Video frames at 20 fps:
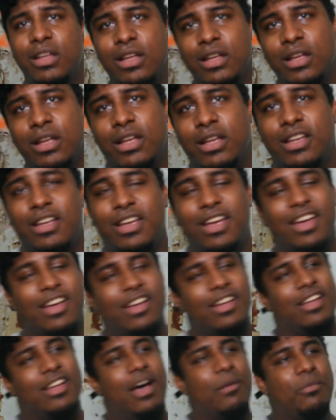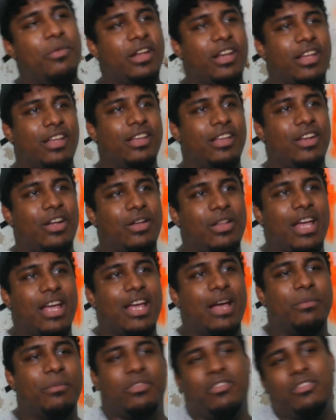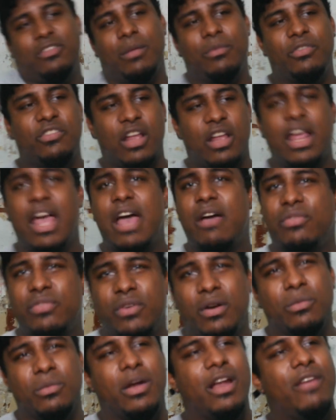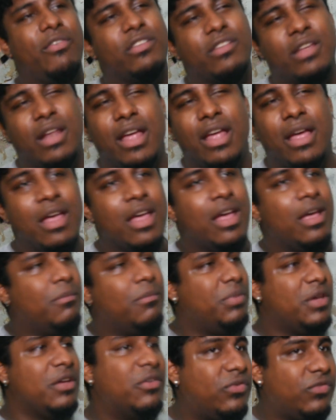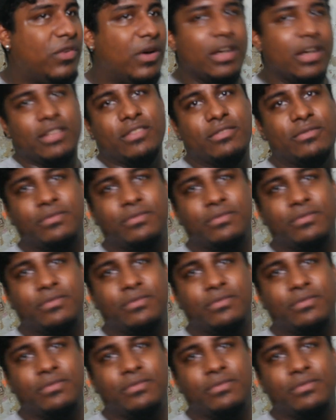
All right. Yeah, I'm with it. You know, like I'm just, I'm just trying to have fun. Whatever's gonna be fun.